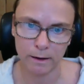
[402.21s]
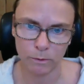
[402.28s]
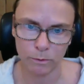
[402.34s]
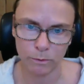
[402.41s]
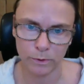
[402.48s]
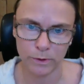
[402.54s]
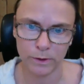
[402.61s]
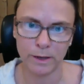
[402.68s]

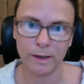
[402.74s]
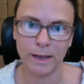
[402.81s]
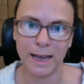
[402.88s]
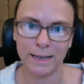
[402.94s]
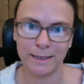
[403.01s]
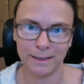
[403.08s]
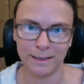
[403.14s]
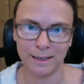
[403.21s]
author
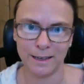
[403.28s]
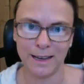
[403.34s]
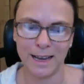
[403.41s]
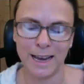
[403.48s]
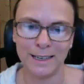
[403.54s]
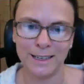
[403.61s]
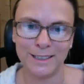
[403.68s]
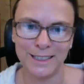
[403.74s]
editor
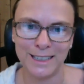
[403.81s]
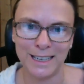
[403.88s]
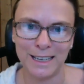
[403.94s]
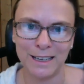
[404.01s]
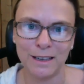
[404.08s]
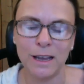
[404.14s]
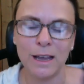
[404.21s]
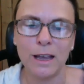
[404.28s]
energy